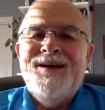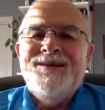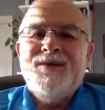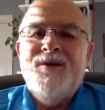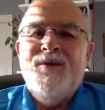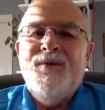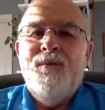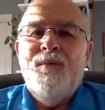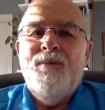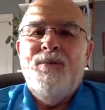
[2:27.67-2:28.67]
So
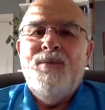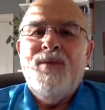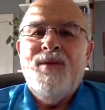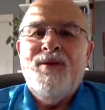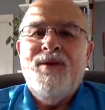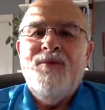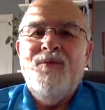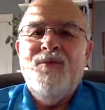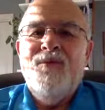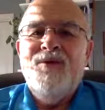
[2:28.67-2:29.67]
then
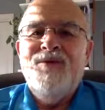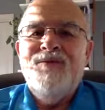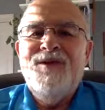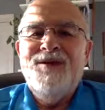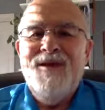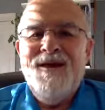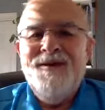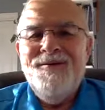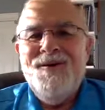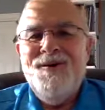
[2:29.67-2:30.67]
when you've done
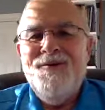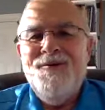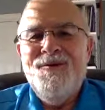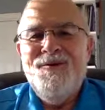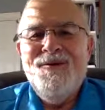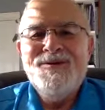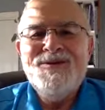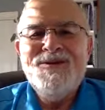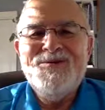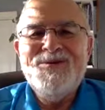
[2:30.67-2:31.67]
that, I'll raise
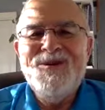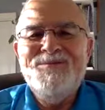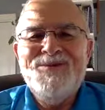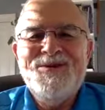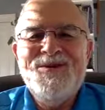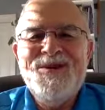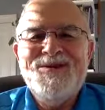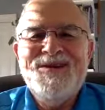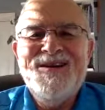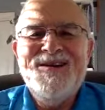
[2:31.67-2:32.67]
this one up so you can
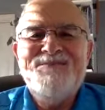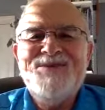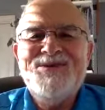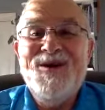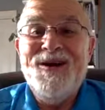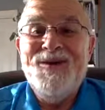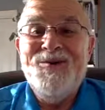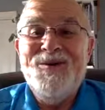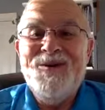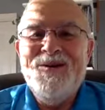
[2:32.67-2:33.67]
see it, so I can
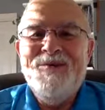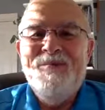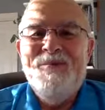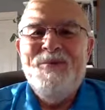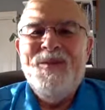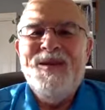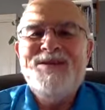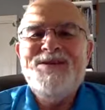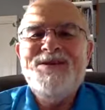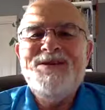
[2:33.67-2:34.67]
read it.
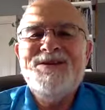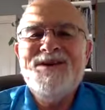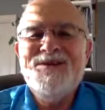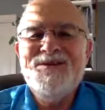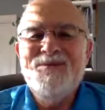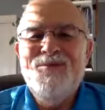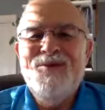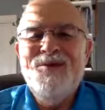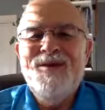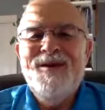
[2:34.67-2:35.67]
It's the discussion
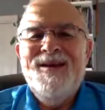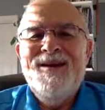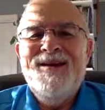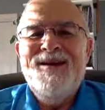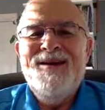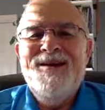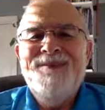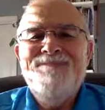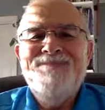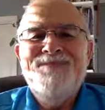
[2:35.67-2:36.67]
board.
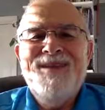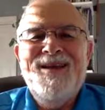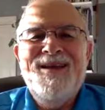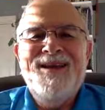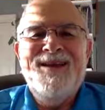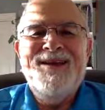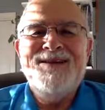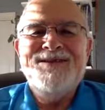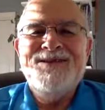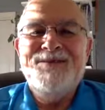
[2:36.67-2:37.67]

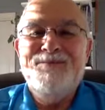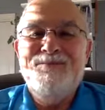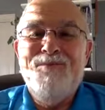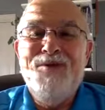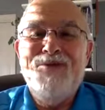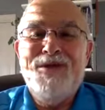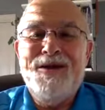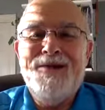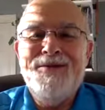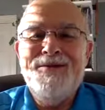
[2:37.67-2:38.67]
It's a
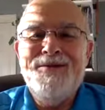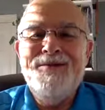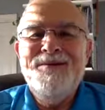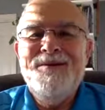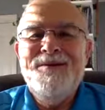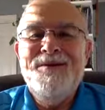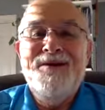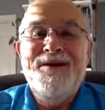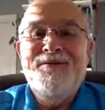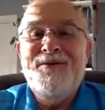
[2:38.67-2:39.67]

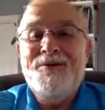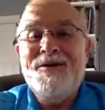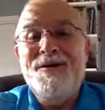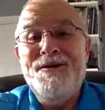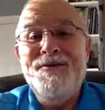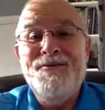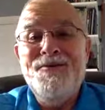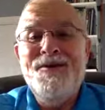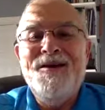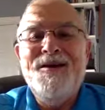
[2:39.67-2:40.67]
multi-level kind of
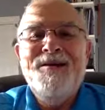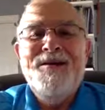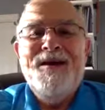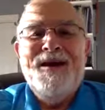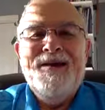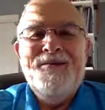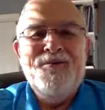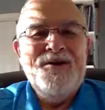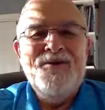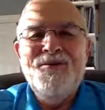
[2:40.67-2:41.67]
thing.
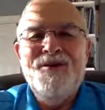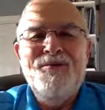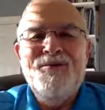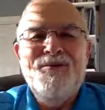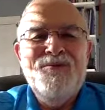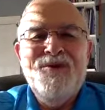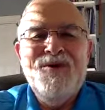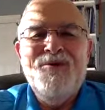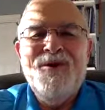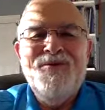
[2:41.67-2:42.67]
We don't
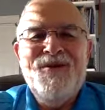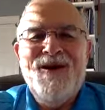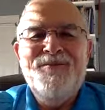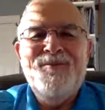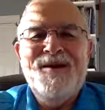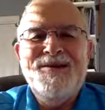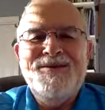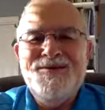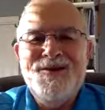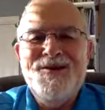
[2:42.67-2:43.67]
want 5
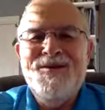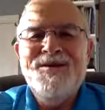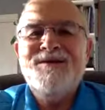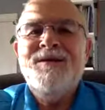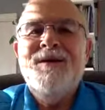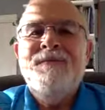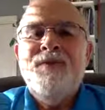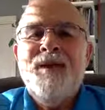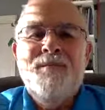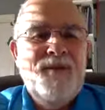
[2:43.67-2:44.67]
pages on this,
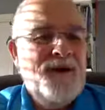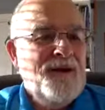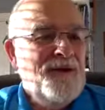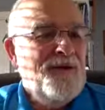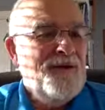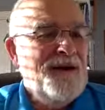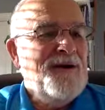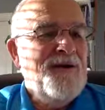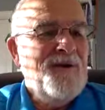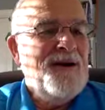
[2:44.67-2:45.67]
but you
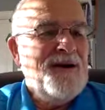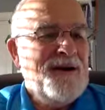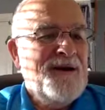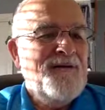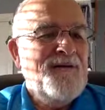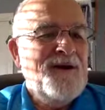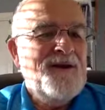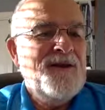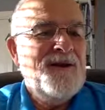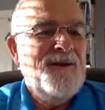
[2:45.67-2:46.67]
need to read it carefully and
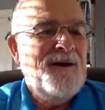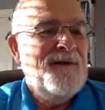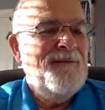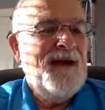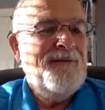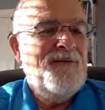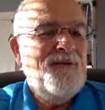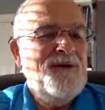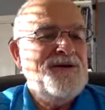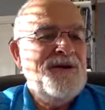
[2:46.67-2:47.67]
think about it. After
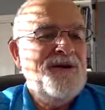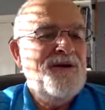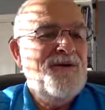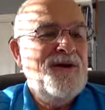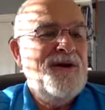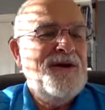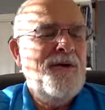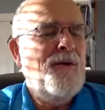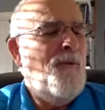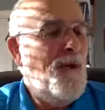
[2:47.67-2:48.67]

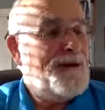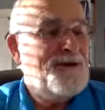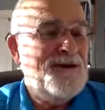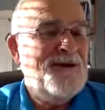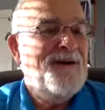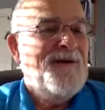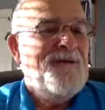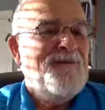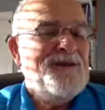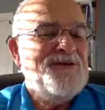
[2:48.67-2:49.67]
watching
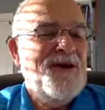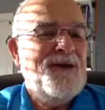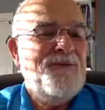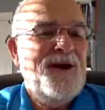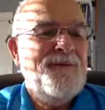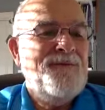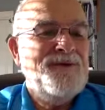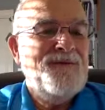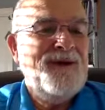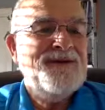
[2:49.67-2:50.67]
John
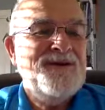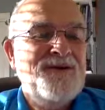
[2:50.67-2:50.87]
Piper's message